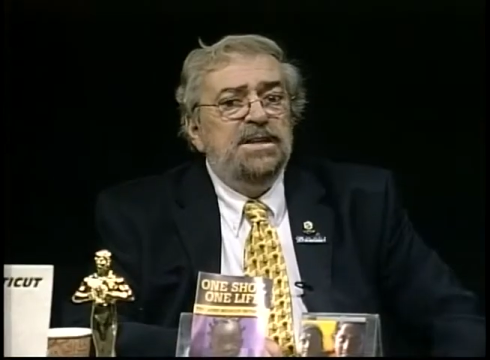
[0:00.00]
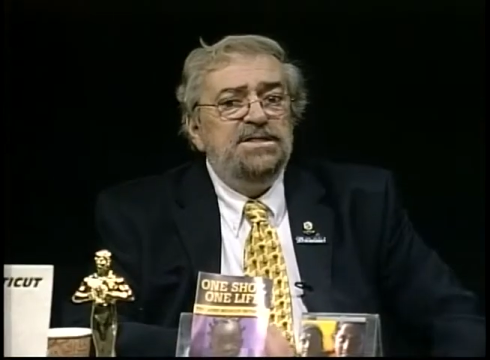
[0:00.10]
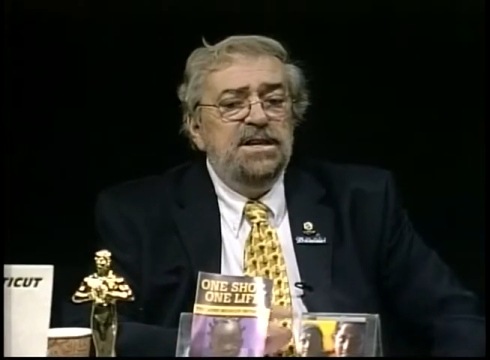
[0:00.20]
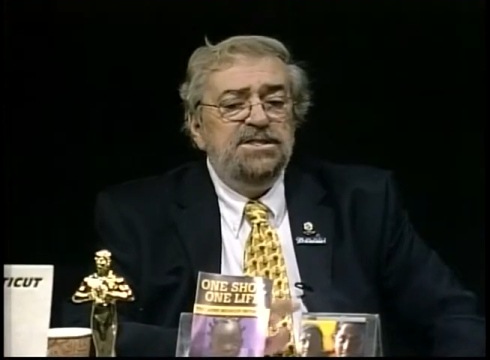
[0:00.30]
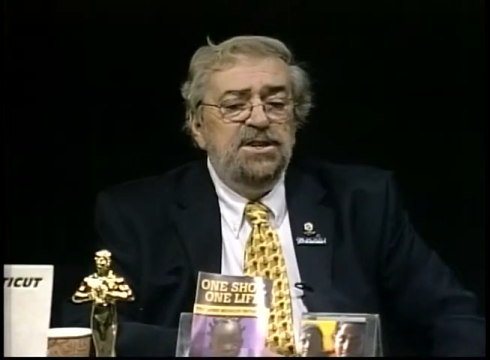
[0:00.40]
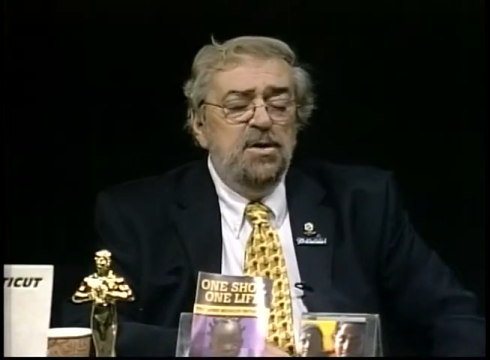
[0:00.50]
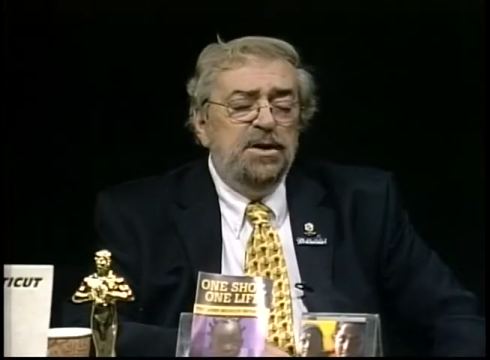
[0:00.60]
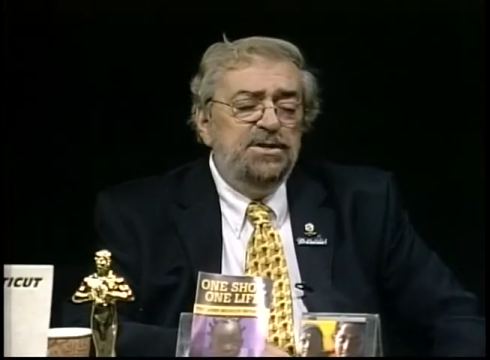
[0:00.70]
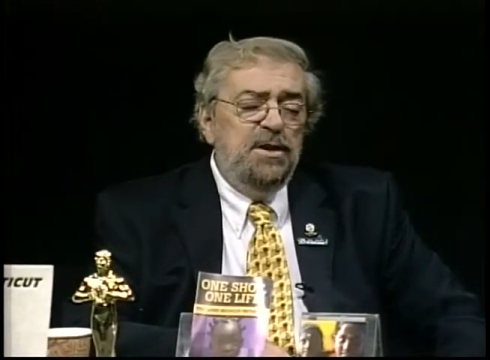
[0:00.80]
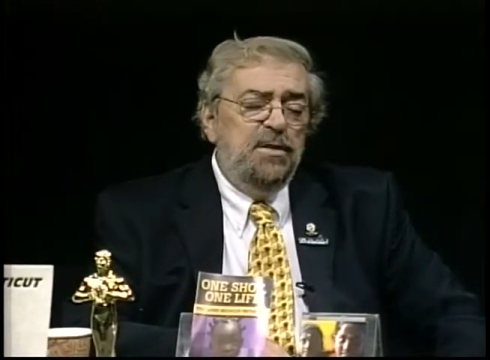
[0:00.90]
nice to know
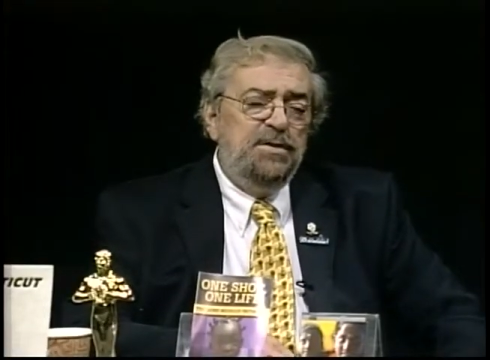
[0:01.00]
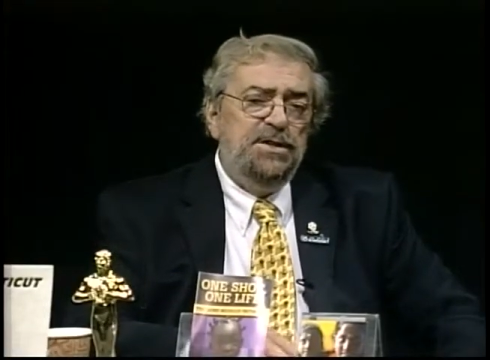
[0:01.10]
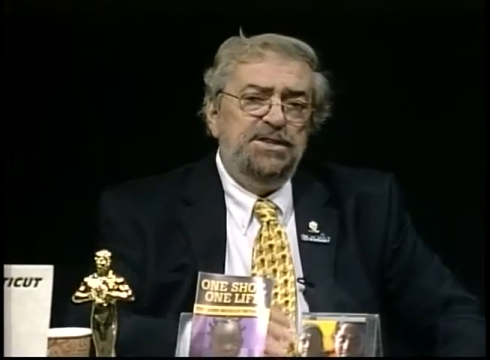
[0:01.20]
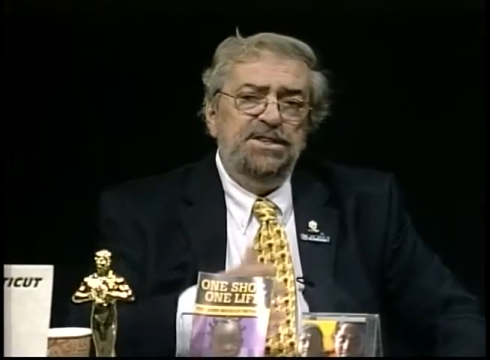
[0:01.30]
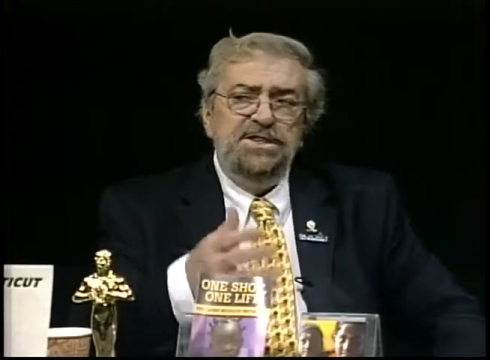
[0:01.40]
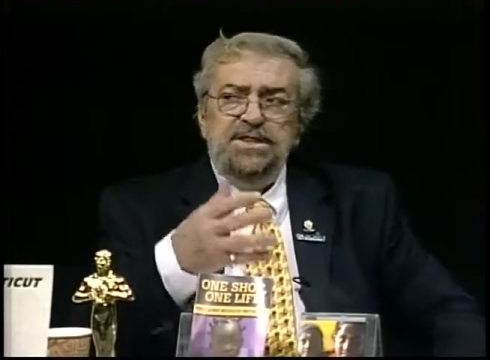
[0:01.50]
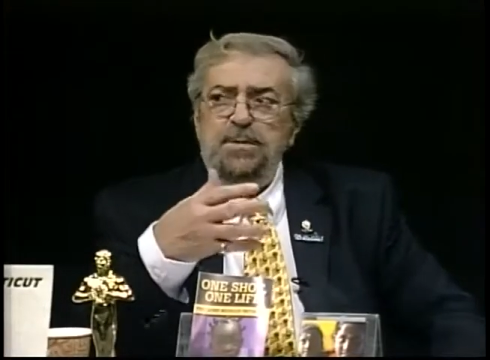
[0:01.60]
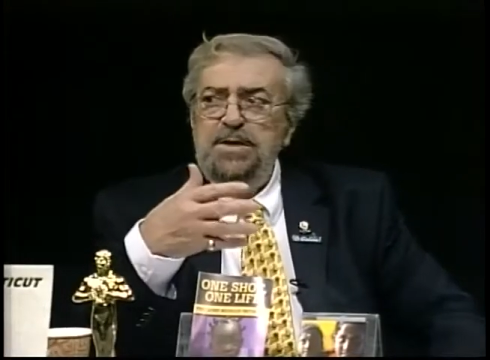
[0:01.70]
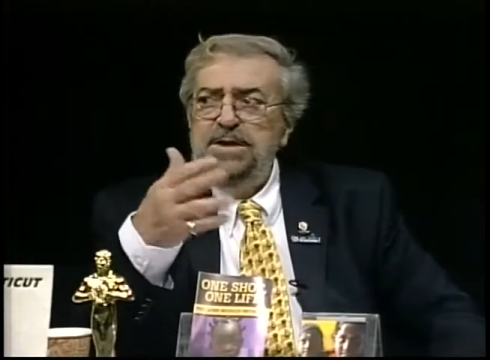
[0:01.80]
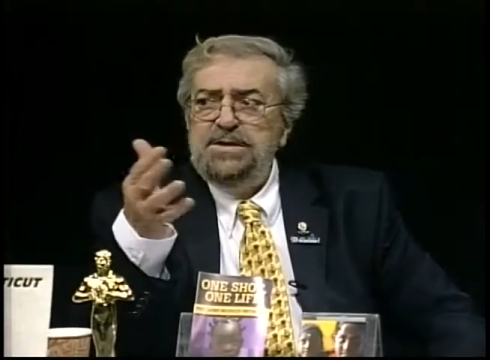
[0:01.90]
because you see
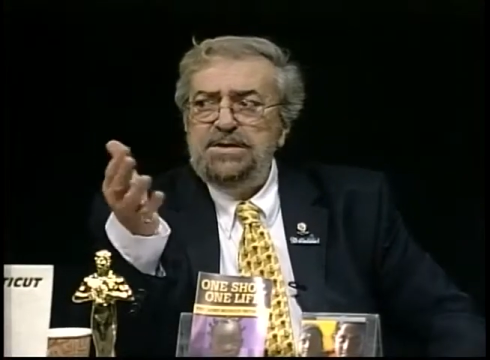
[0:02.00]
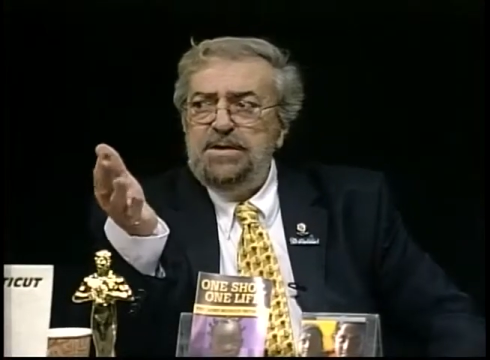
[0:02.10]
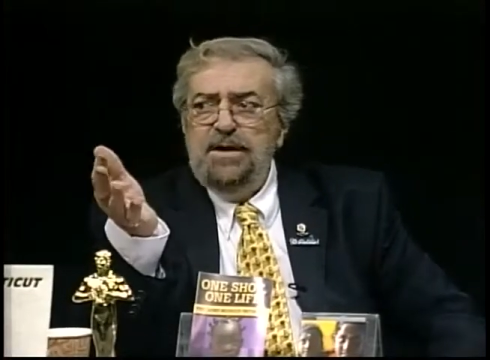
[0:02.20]
some of these